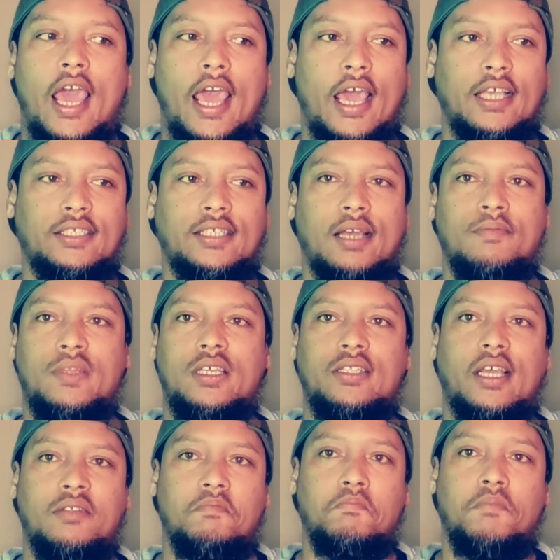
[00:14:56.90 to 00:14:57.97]
as something
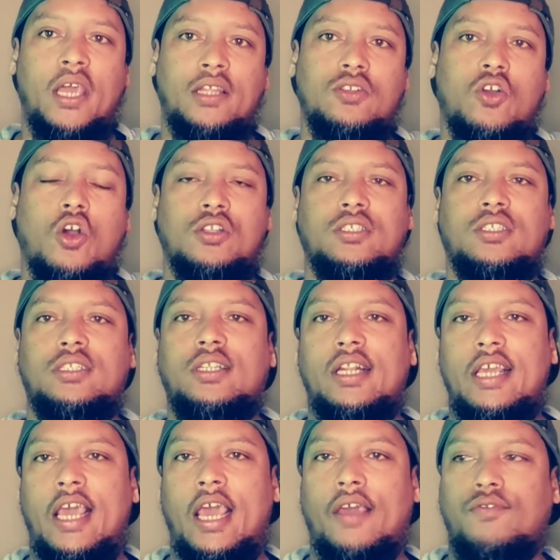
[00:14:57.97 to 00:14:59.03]
that men
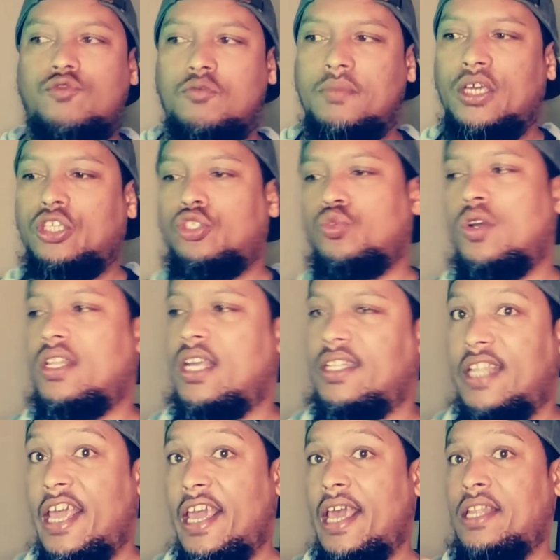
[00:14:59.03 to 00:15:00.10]
constantly have to make sure that
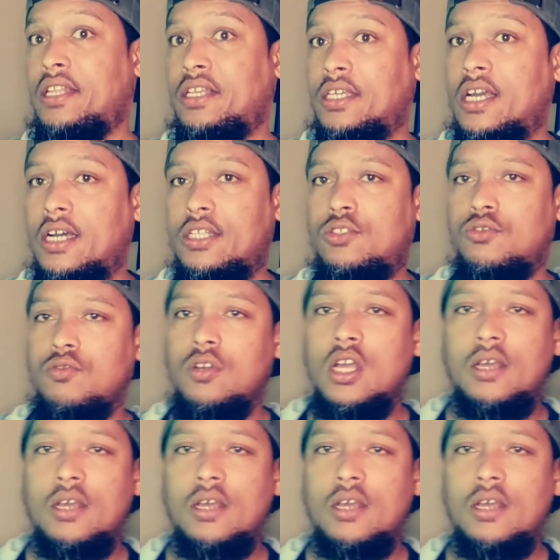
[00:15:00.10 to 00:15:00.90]
they adhere to,